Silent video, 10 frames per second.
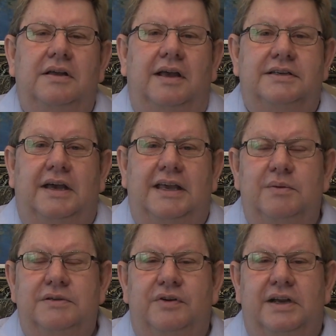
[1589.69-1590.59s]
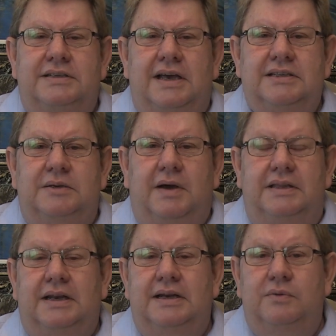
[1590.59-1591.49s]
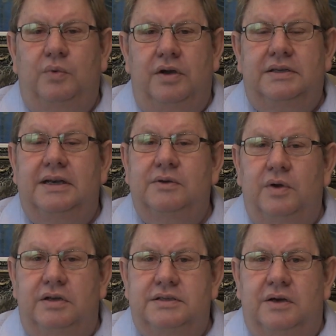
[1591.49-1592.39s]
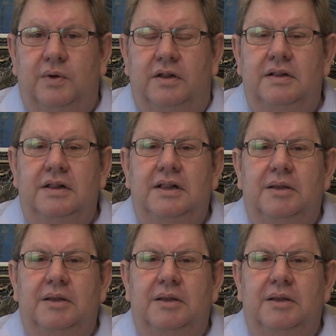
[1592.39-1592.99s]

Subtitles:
And so he was very excited about that. It had worked and it worked so well.